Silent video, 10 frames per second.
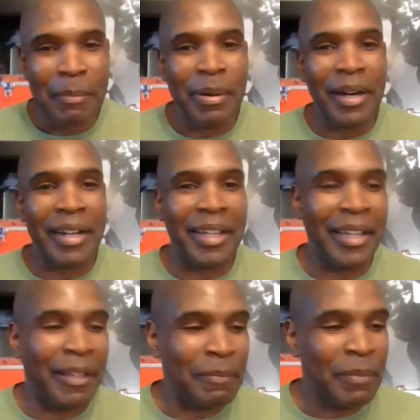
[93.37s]

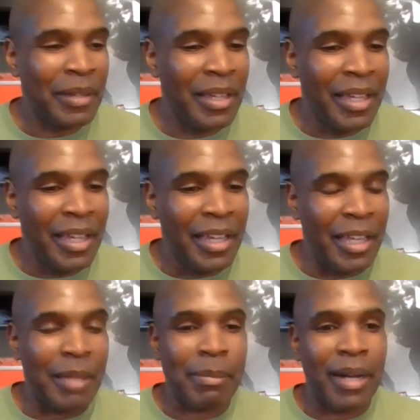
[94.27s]
But
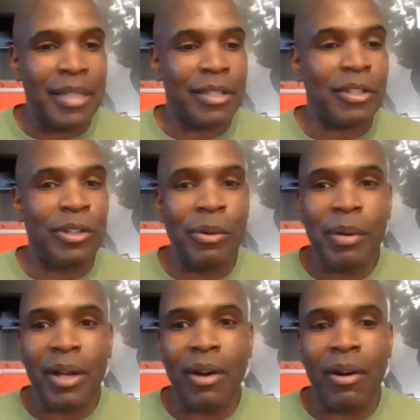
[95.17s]
in the process of
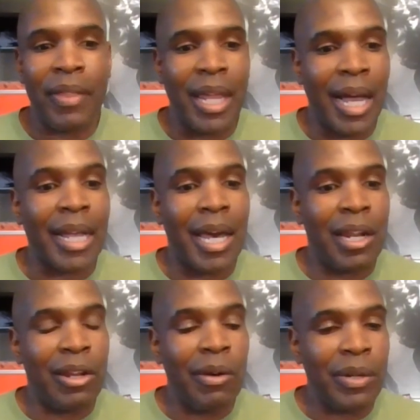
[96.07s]
doing all of that, I kind
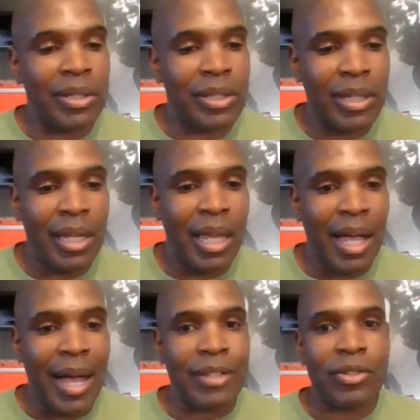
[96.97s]
of noticed
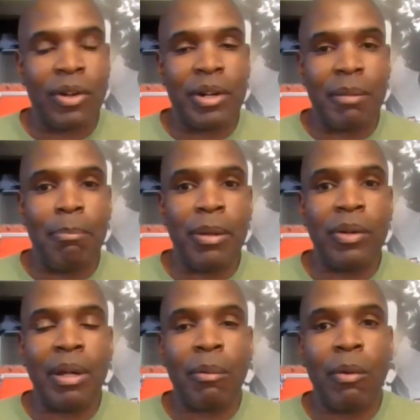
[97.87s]
I'd started to
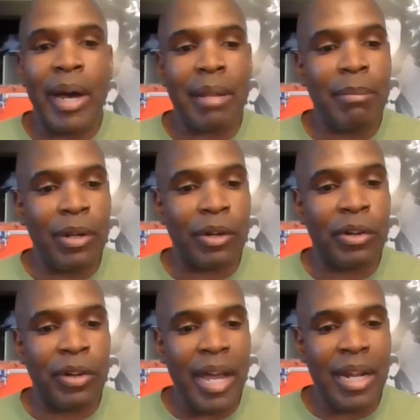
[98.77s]
build up quite a bit of
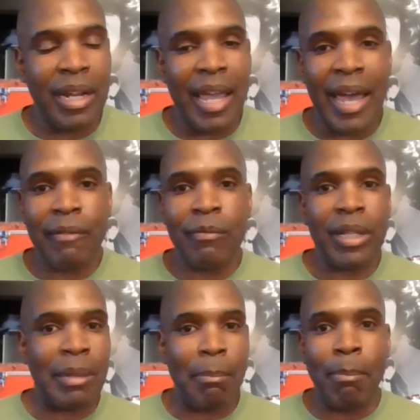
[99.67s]
credit and hadn't
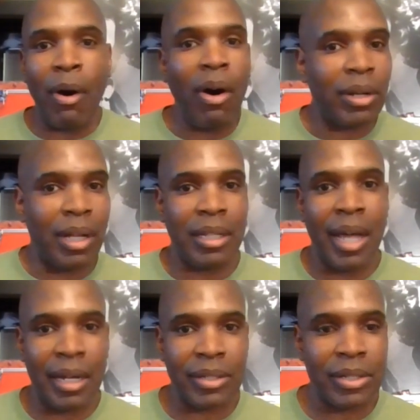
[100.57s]
really bought a
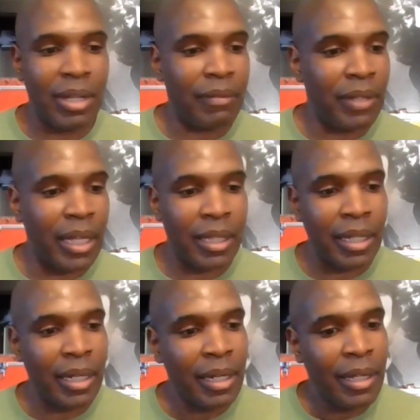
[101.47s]
lot of stuff lately.